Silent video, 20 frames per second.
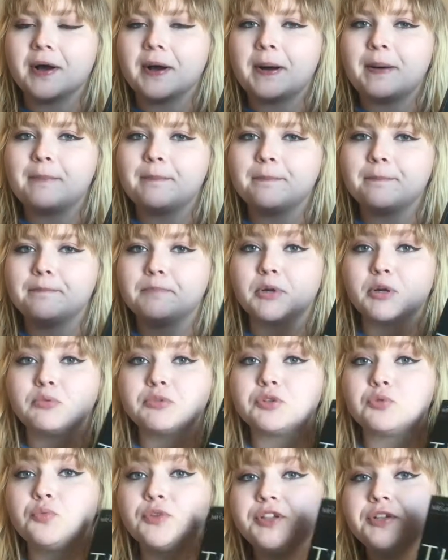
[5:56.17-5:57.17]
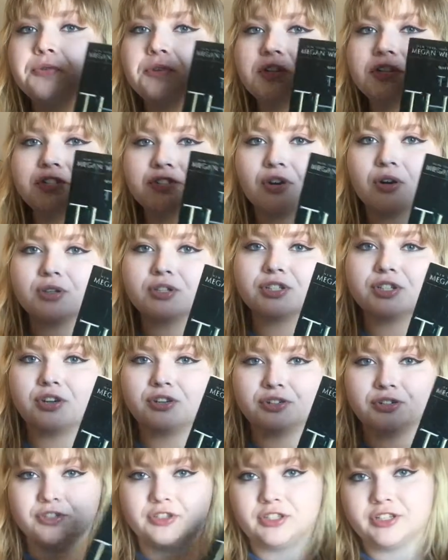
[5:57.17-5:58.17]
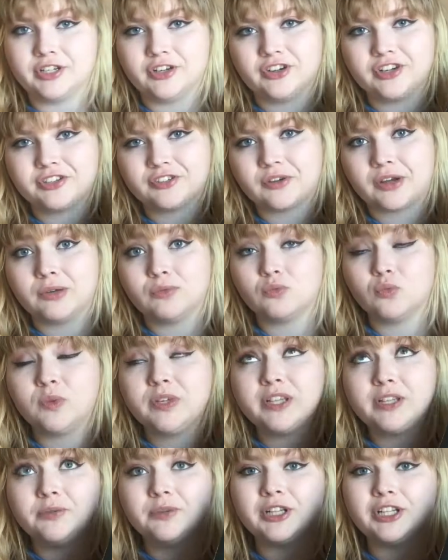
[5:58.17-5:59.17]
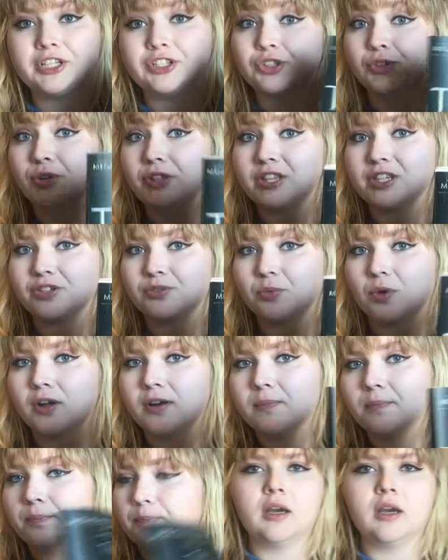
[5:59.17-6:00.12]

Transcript: um, but it was a really, really strong start to the series, so I really, really enjoyed this one.